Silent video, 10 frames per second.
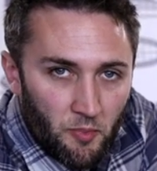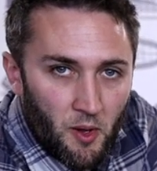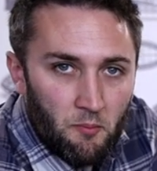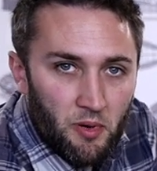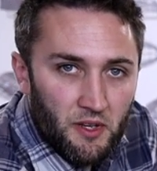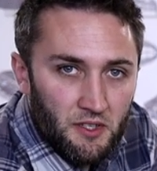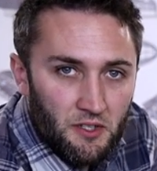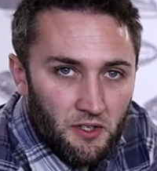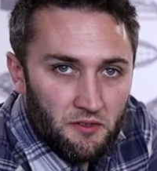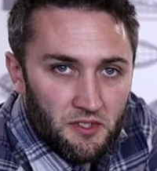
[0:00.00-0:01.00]
bump and it's
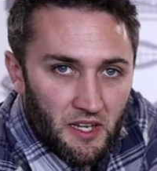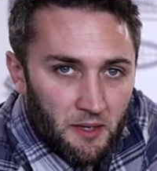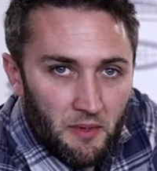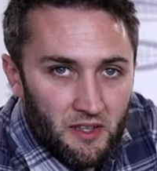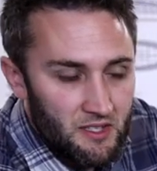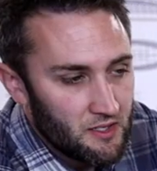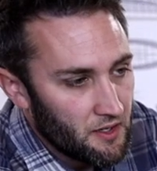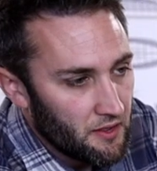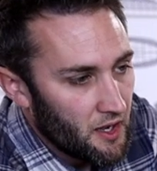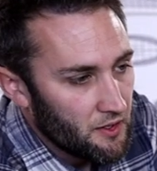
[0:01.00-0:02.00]
kind of segmenting
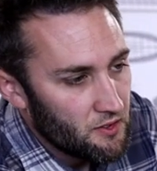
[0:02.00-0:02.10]
like that.